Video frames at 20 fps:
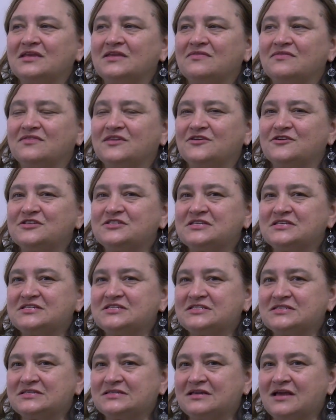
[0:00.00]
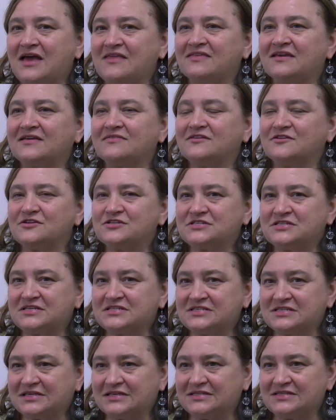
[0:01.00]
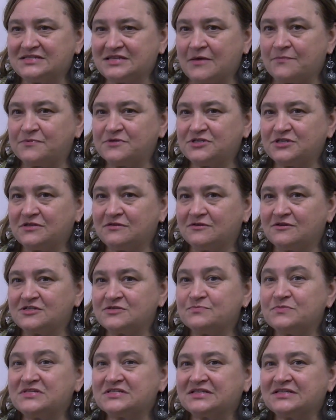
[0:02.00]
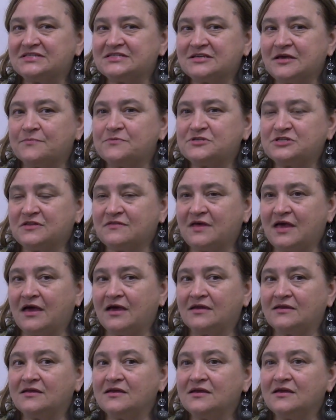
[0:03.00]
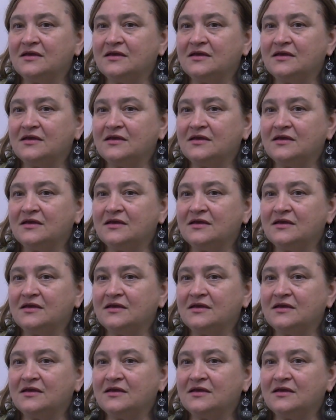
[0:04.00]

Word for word: there's this I think there's this conception there's misconception that